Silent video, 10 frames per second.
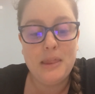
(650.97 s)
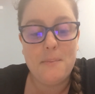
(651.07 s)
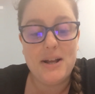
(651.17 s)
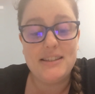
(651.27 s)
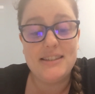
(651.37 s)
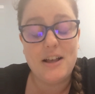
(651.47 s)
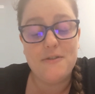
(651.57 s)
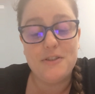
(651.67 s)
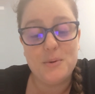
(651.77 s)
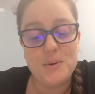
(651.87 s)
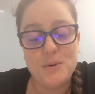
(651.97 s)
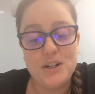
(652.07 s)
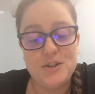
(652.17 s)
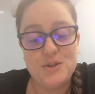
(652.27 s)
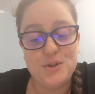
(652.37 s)
But self, though it
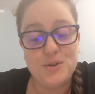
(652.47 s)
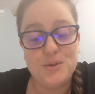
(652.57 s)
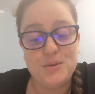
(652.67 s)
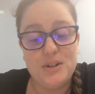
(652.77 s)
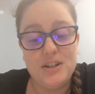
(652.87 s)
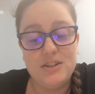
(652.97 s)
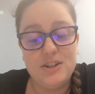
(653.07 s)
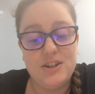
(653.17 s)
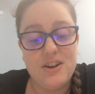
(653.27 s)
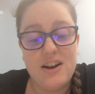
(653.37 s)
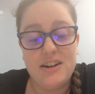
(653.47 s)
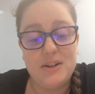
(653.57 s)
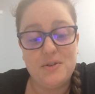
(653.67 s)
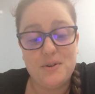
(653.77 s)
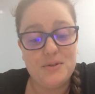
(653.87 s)
would intrude, could not
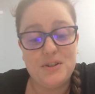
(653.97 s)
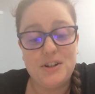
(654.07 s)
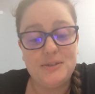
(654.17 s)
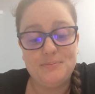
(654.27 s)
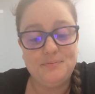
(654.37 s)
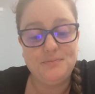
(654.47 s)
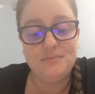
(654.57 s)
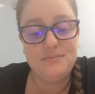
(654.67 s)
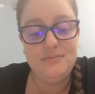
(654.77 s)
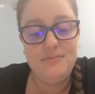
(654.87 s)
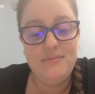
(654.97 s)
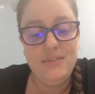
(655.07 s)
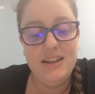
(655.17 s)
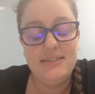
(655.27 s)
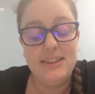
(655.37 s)
engross her.
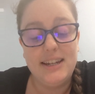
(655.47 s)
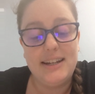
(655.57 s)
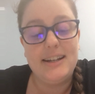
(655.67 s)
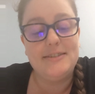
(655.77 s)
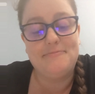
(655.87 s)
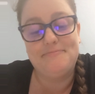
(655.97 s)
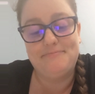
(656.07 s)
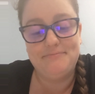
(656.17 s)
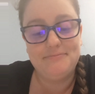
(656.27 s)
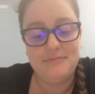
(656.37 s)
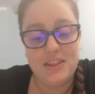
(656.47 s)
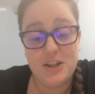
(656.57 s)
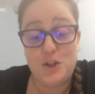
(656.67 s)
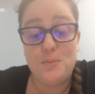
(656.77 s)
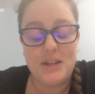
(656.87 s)
Lydia, the
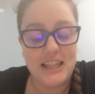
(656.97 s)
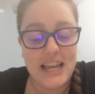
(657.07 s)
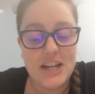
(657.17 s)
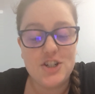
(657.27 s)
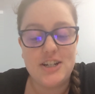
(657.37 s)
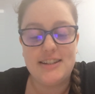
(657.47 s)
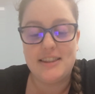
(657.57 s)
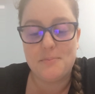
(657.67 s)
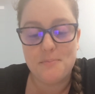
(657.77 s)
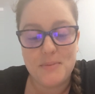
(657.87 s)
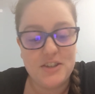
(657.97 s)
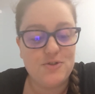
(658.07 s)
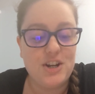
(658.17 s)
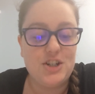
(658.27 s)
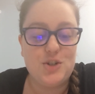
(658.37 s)
humiliation, the
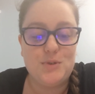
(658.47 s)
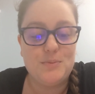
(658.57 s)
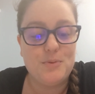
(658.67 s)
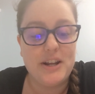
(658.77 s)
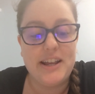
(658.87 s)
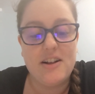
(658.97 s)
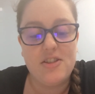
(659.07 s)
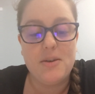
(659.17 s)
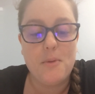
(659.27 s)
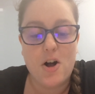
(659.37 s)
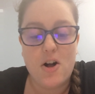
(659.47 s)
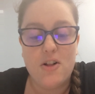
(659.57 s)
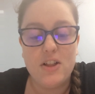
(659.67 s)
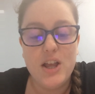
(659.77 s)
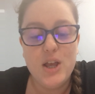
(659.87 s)
misery she was bringing on them
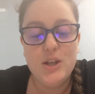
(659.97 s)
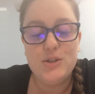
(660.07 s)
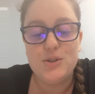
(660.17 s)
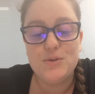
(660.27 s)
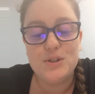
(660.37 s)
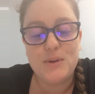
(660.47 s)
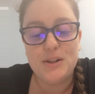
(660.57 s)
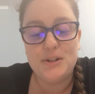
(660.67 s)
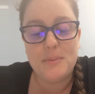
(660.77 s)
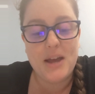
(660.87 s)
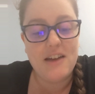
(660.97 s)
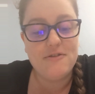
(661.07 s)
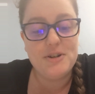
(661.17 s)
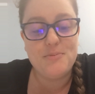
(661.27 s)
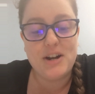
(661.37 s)
all, soon swallowed up
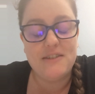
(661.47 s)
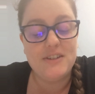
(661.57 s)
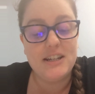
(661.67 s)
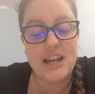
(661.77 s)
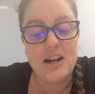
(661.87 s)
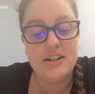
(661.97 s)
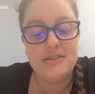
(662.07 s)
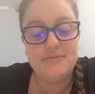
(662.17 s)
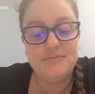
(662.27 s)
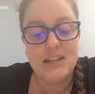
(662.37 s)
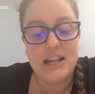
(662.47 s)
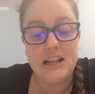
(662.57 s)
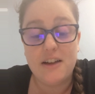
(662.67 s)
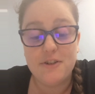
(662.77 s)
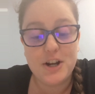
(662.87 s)
every private care,
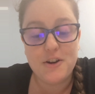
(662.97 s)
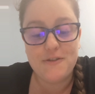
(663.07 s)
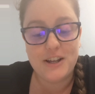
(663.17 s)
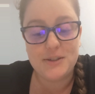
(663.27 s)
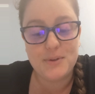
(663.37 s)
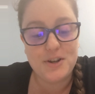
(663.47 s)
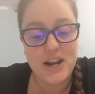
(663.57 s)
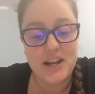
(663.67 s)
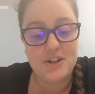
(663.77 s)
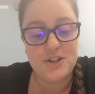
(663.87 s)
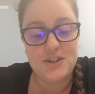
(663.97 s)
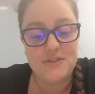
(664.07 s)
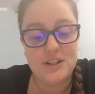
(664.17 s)
and covering her face with her handkerchief,